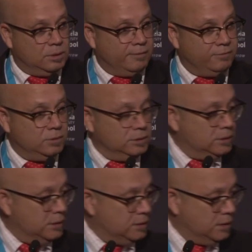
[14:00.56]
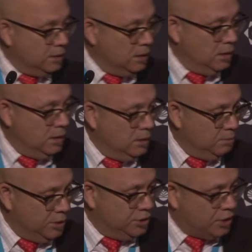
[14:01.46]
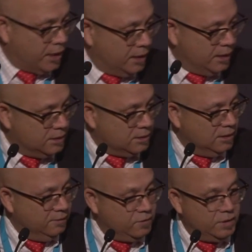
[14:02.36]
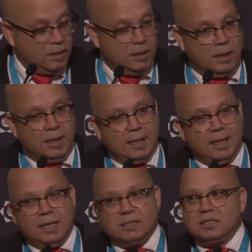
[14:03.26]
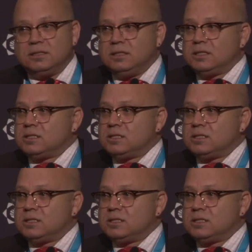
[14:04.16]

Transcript: careful, it says that please check against delivery, is the